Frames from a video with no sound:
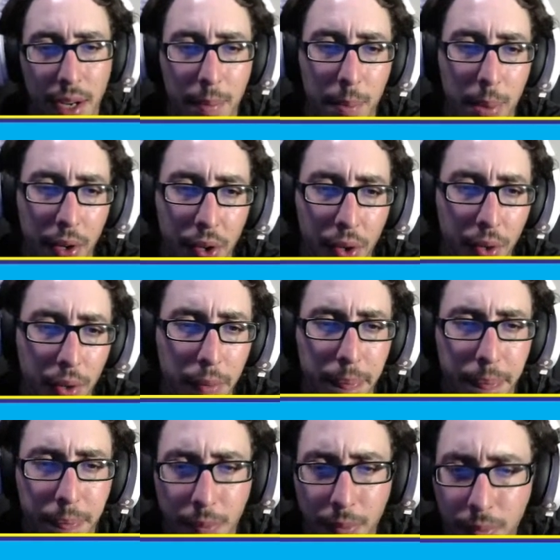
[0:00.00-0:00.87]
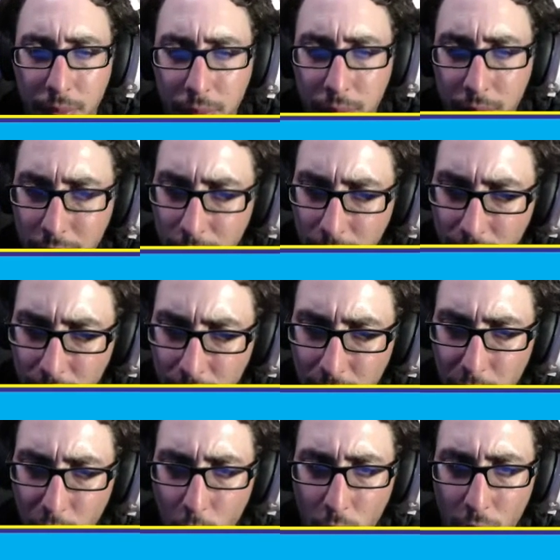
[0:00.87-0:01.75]
bundle
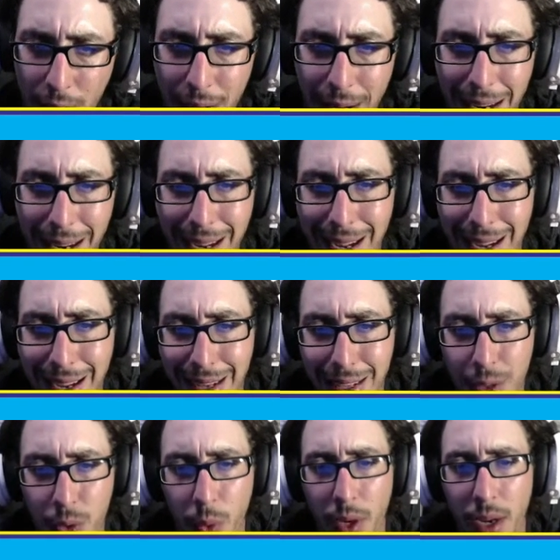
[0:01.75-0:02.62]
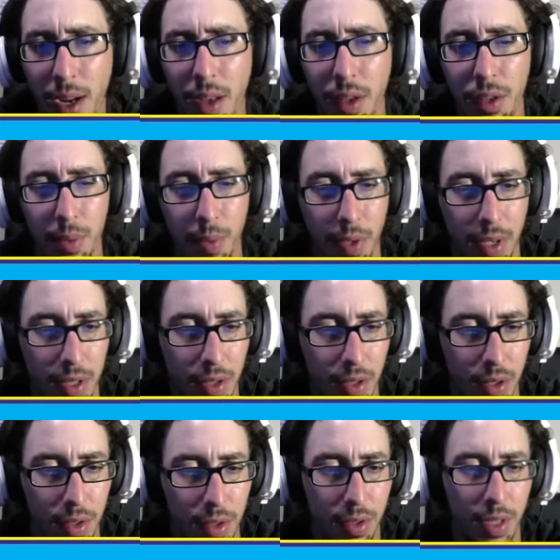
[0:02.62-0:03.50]
for $20, but that's
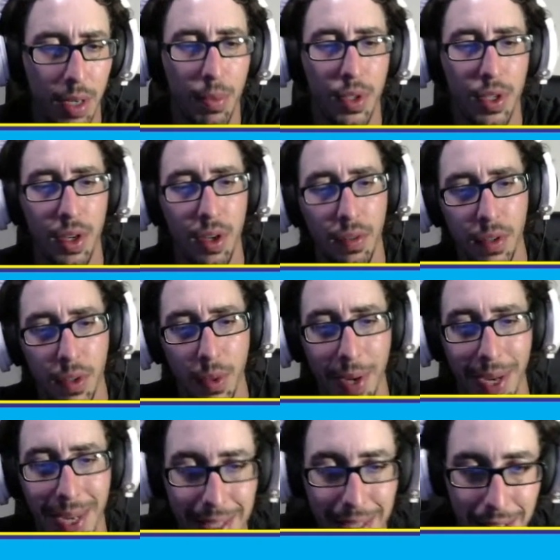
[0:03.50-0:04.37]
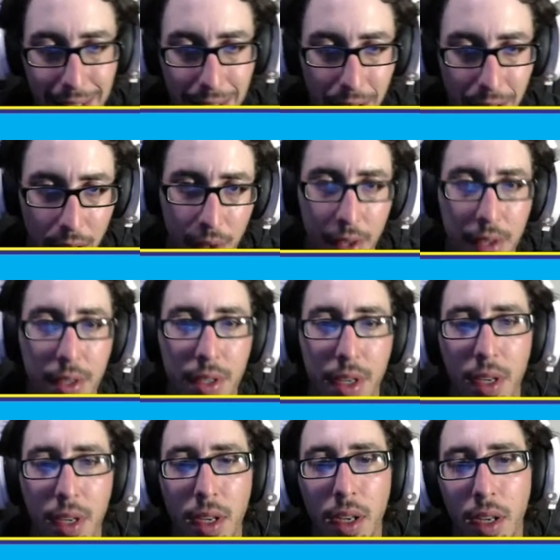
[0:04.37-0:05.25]
also 10% off, so $18.
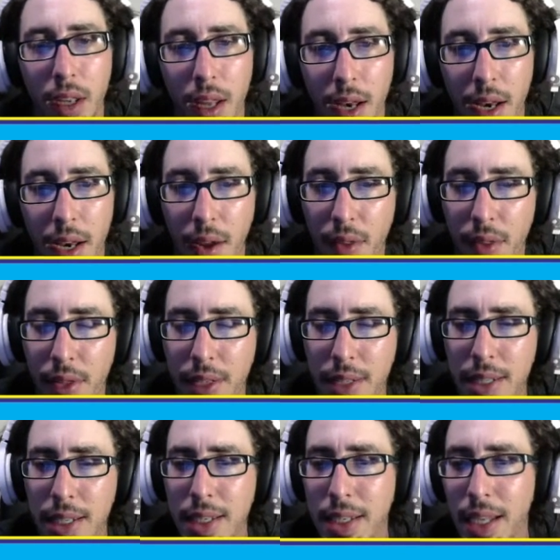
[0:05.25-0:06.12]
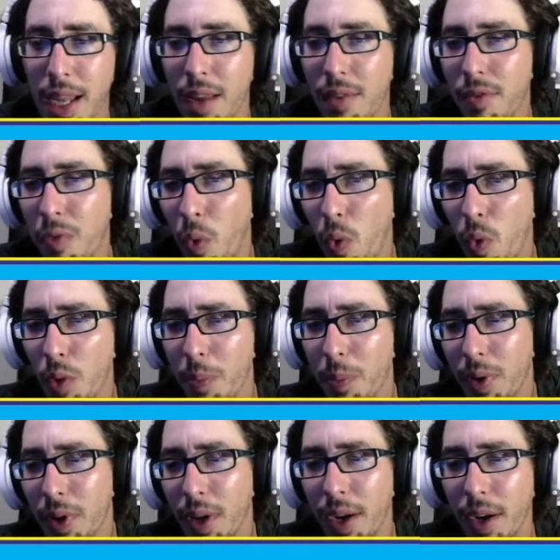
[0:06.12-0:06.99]
Now, this is a
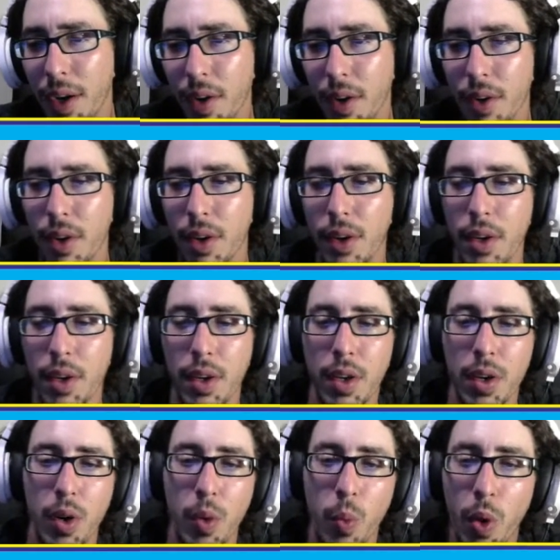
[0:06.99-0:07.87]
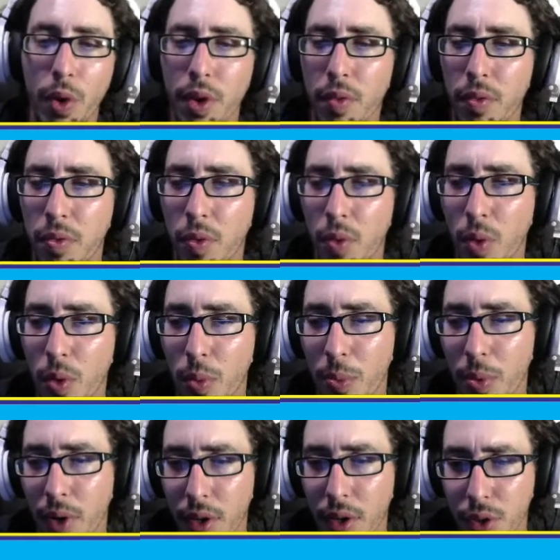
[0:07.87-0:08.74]
4-player, a 1 to 4
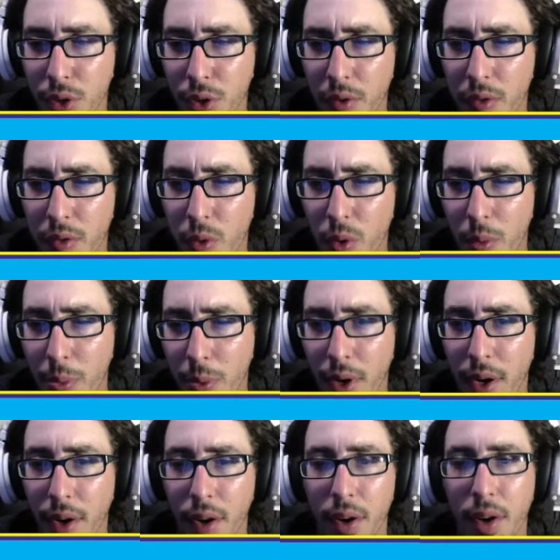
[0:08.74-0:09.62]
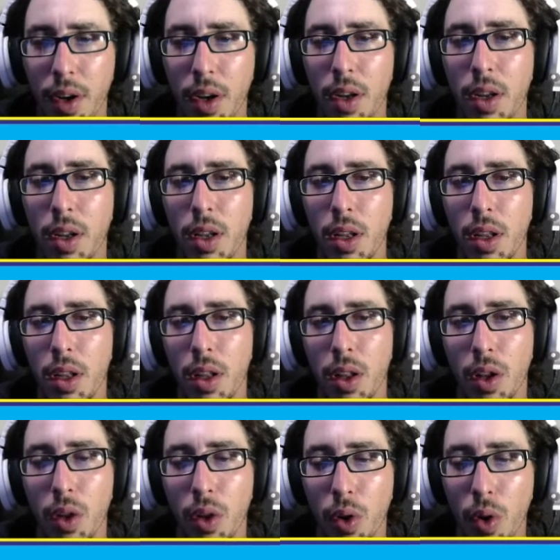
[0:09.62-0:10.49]
player, 2 to 4 player,
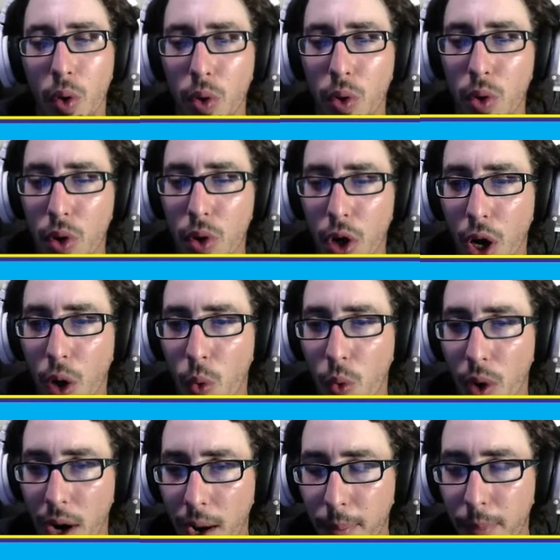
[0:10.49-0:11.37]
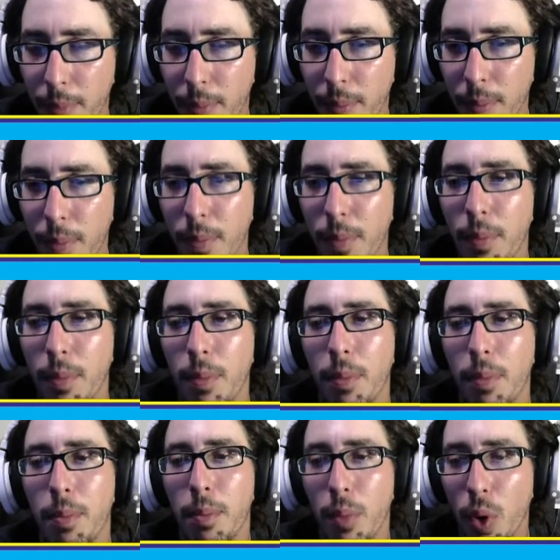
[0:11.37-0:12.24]
local co-op,
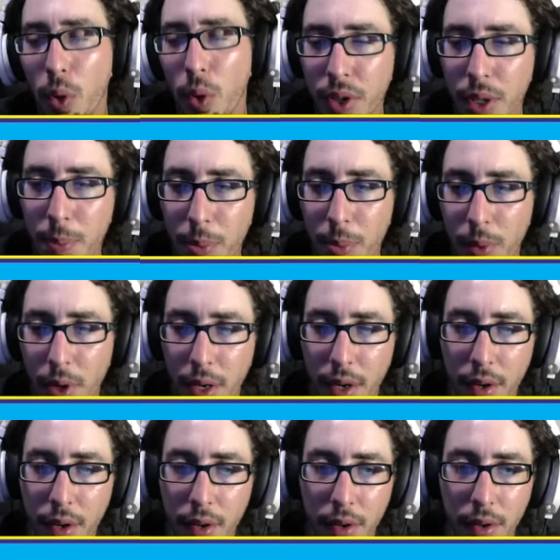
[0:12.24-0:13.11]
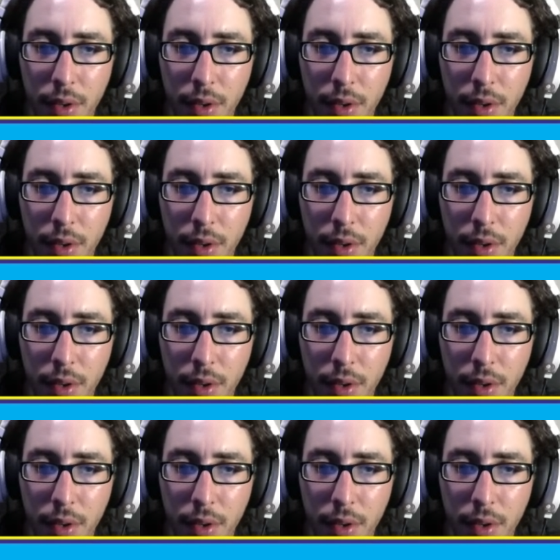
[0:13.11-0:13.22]
multiplayer,